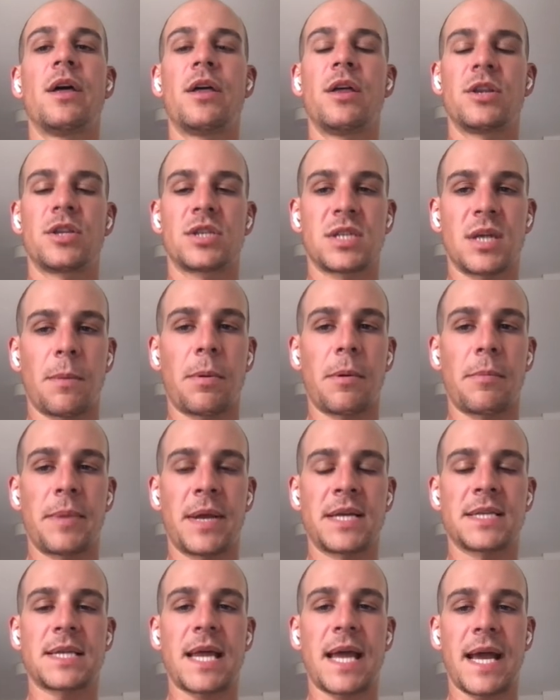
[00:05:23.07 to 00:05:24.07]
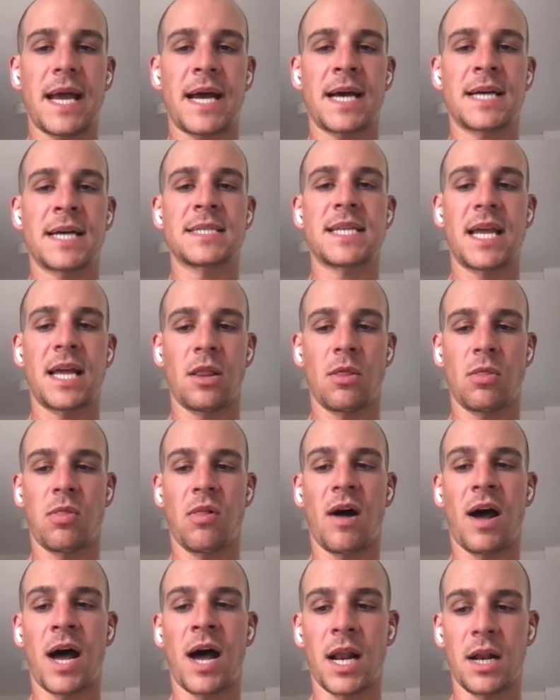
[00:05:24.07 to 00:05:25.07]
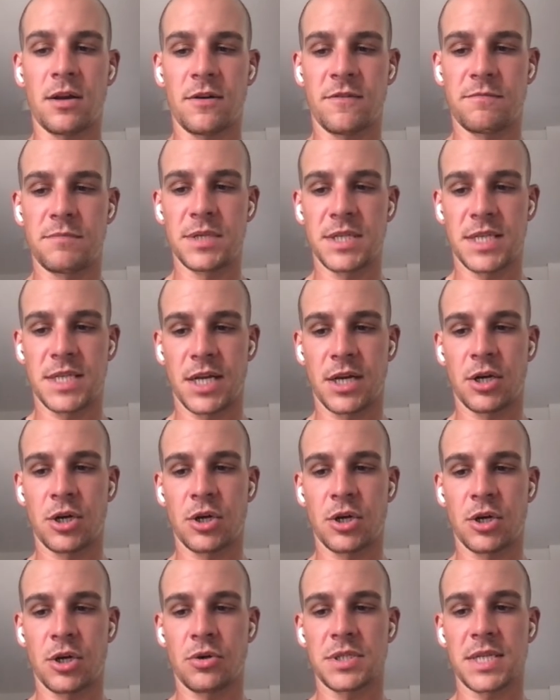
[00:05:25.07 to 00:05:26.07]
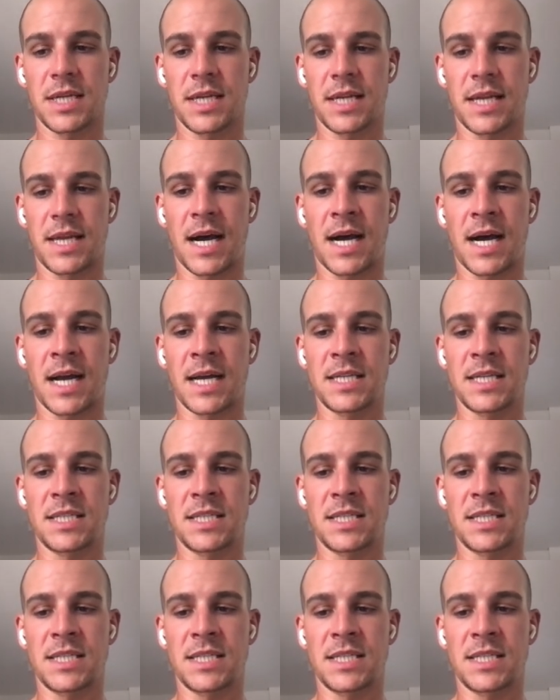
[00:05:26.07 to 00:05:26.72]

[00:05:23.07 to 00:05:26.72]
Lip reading: Supabase has a lot of materials and guides.